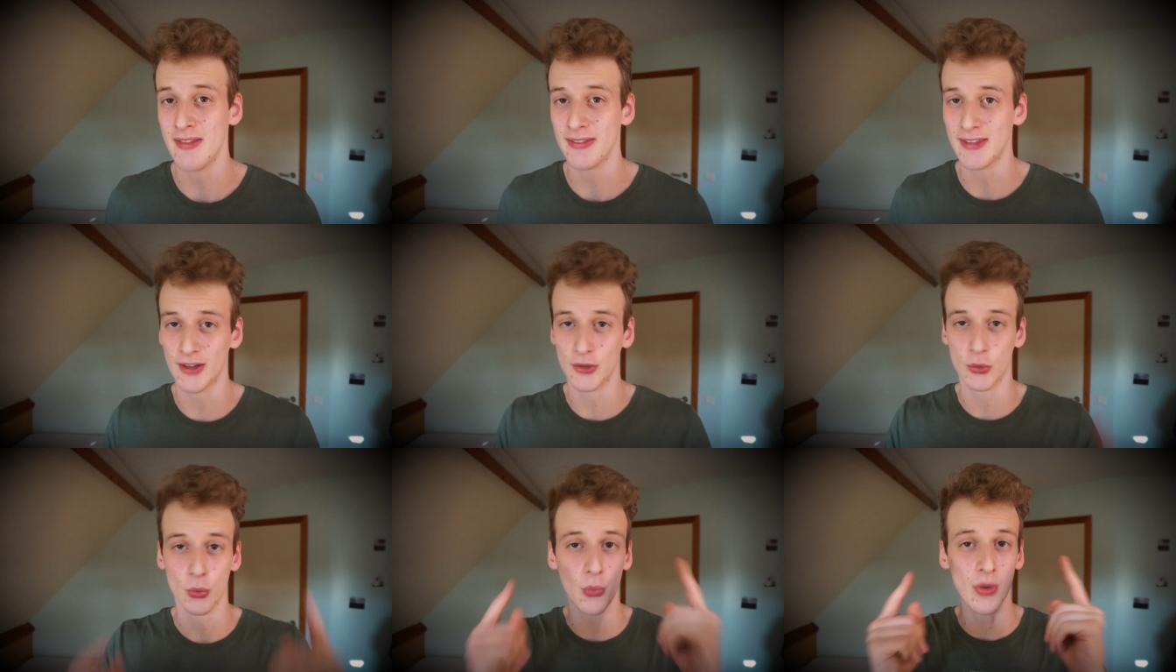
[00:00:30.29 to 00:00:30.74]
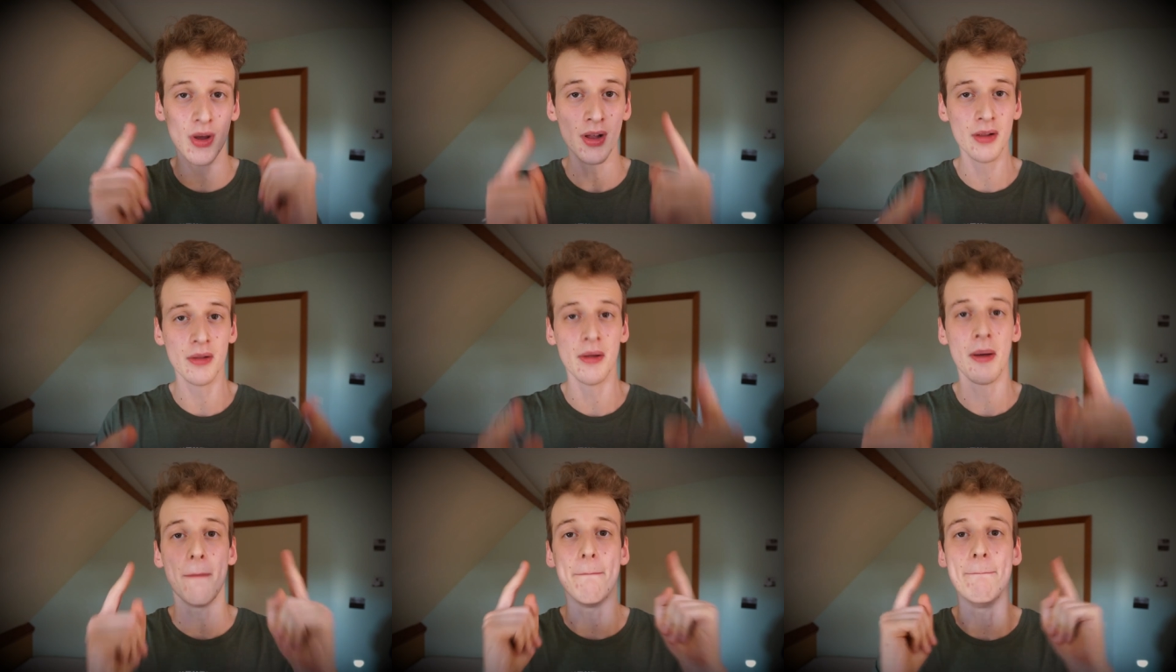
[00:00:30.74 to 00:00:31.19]
that
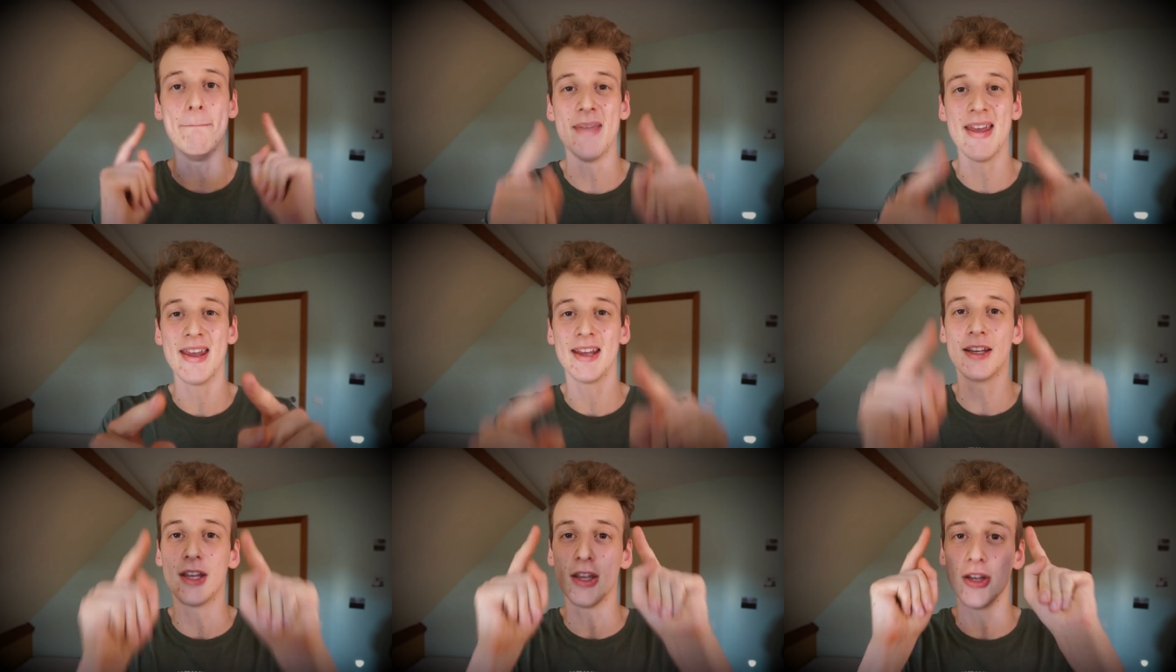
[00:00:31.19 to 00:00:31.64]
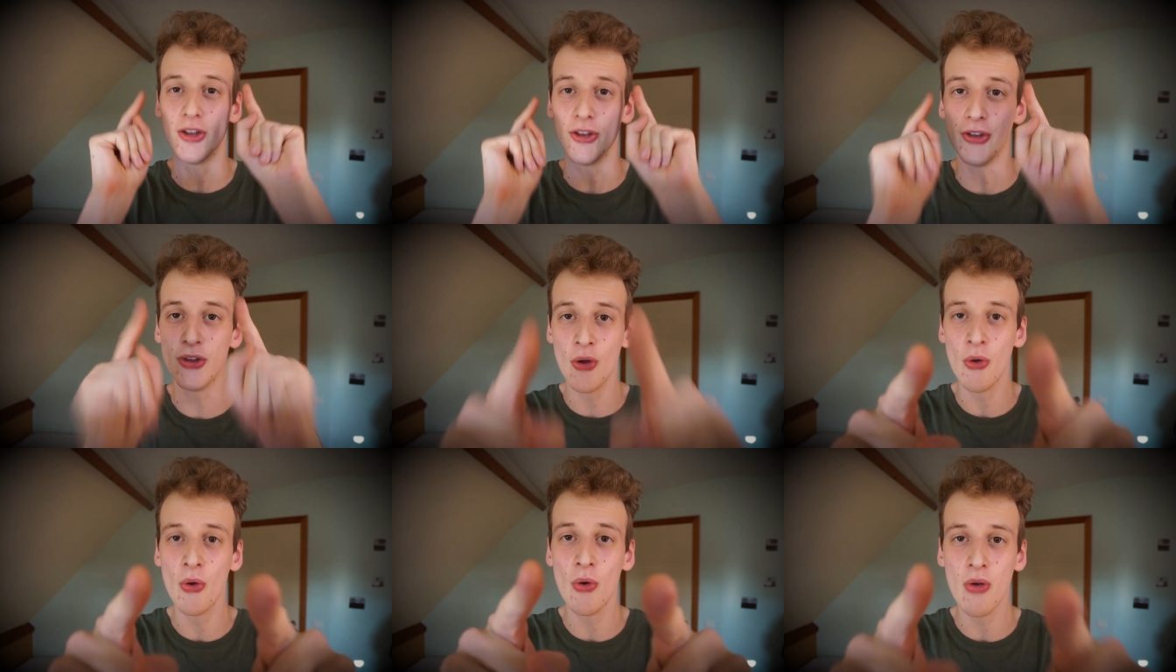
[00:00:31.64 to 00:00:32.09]
will make
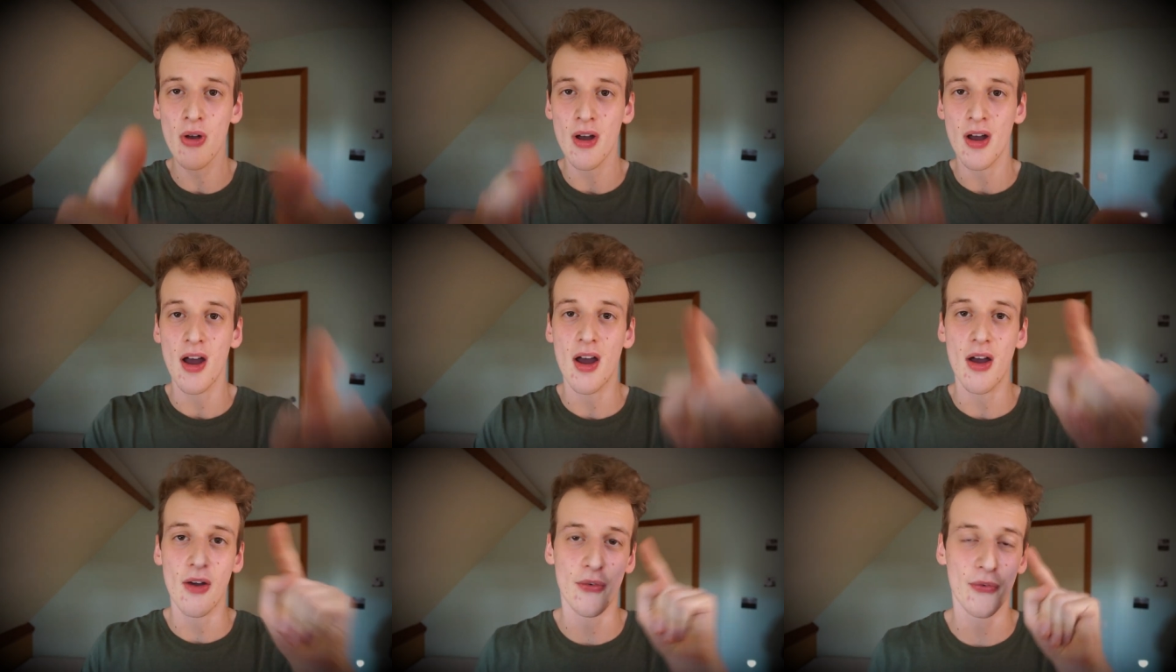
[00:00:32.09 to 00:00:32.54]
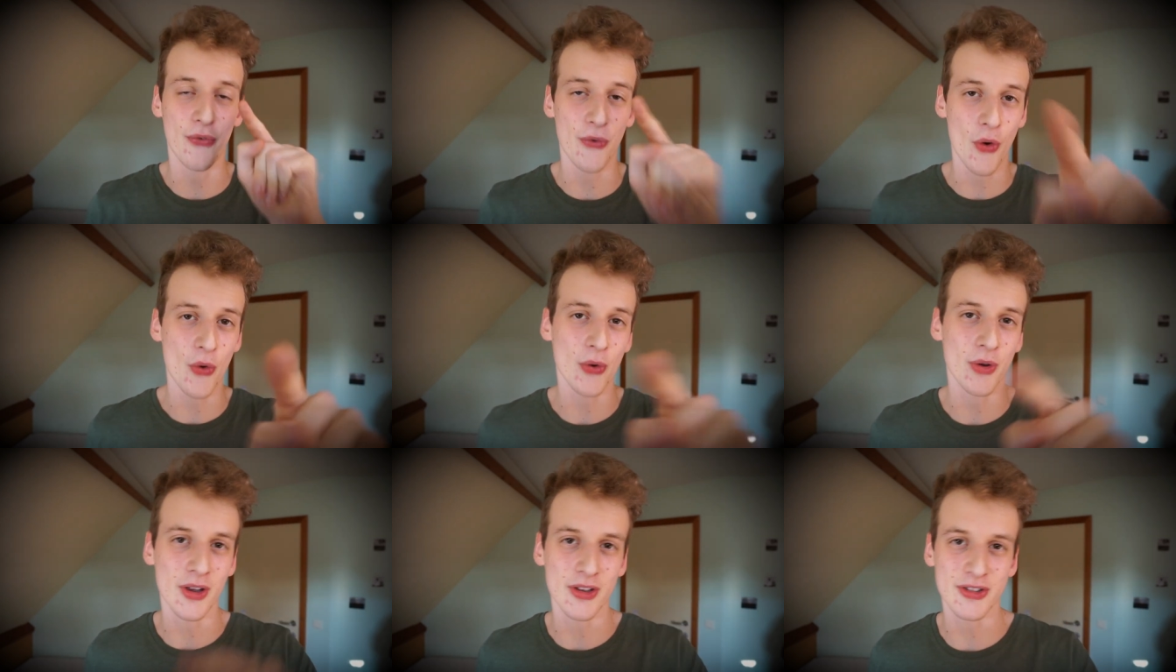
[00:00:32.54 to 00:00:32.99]
you
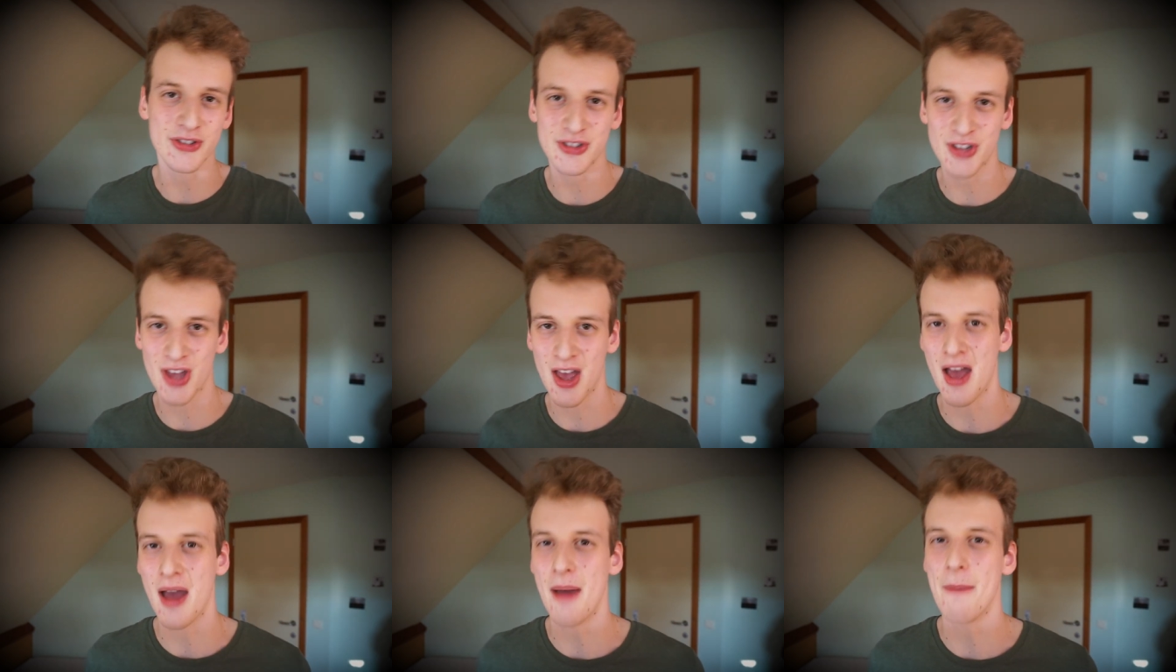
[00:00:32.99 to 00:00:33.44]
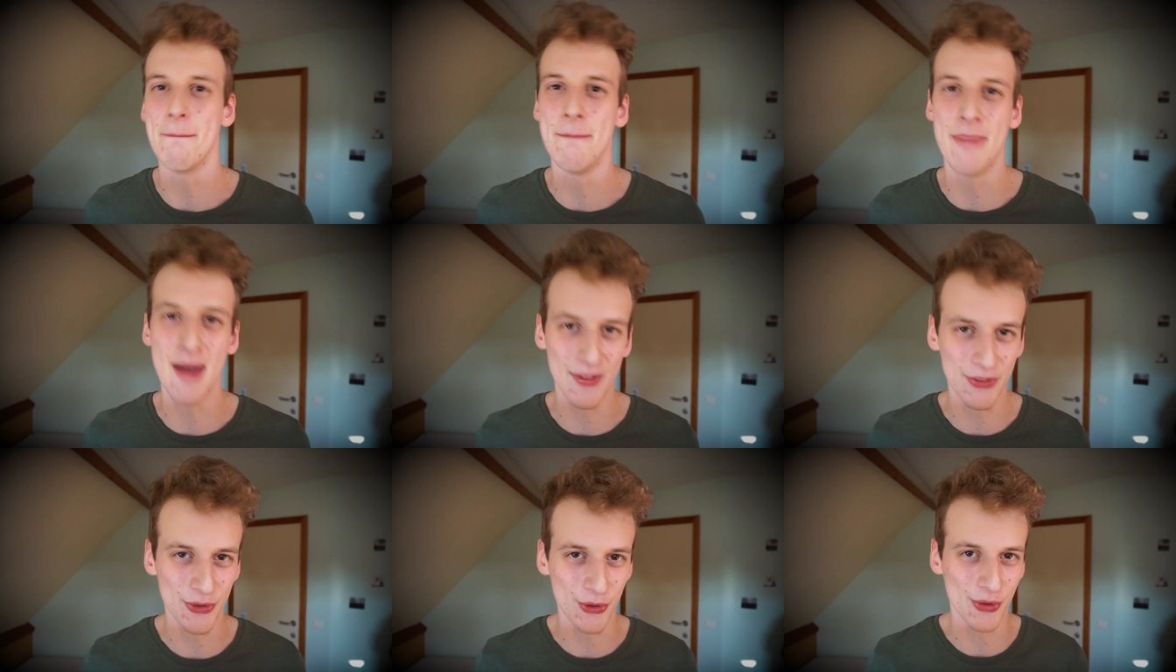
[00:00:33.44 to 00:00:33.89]
focus
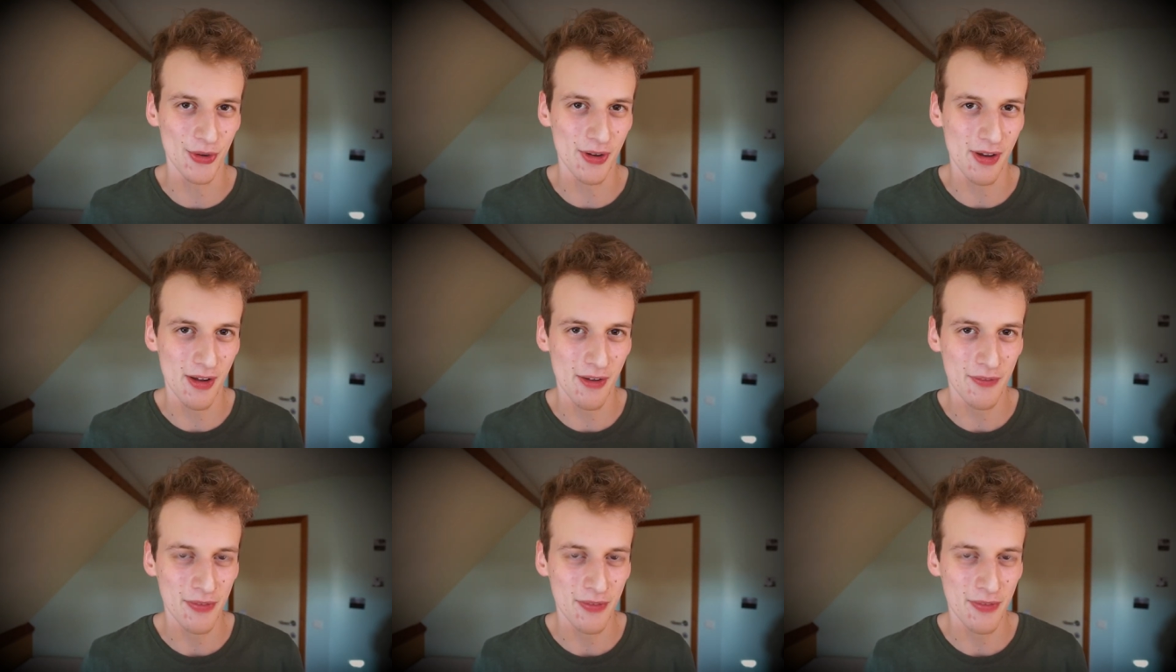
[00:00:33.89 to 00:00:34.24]
better.